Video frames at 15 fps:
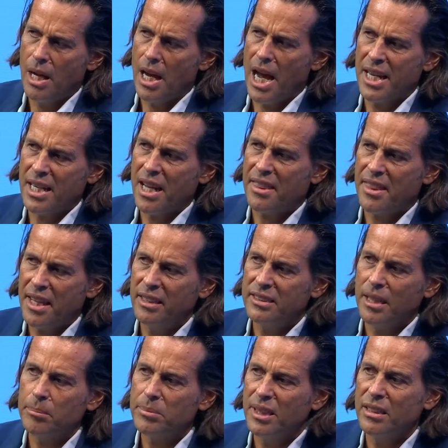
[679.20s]
And I think
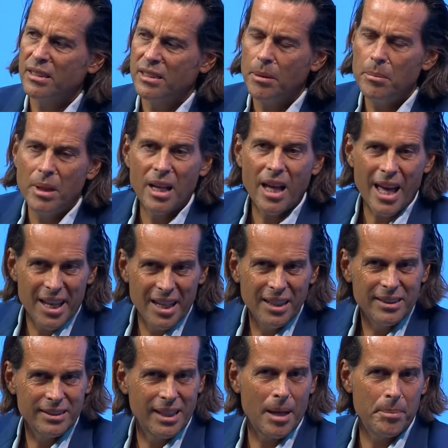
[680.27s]
something similar
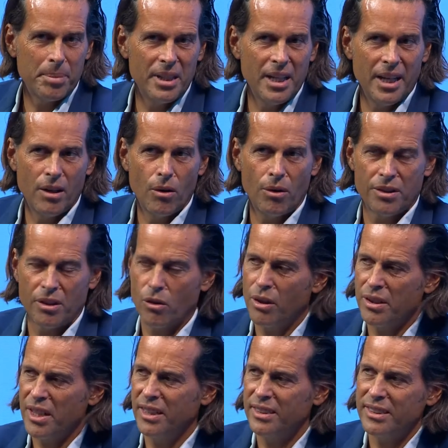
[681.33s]
is happening on the
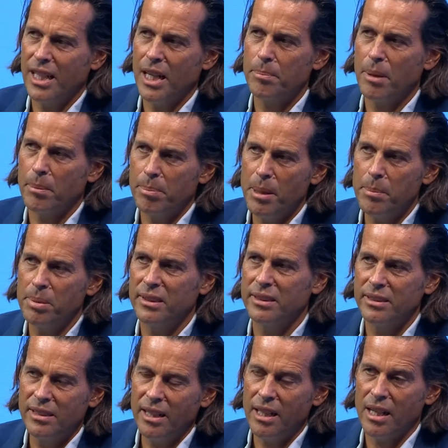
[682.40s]
content side, but people
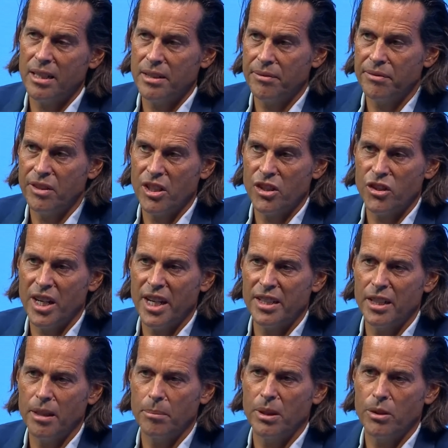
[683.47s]
still are
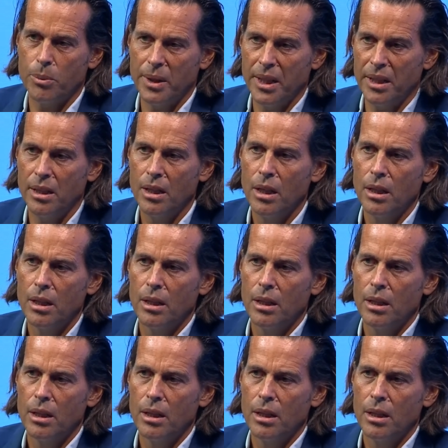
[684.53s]
differentiating between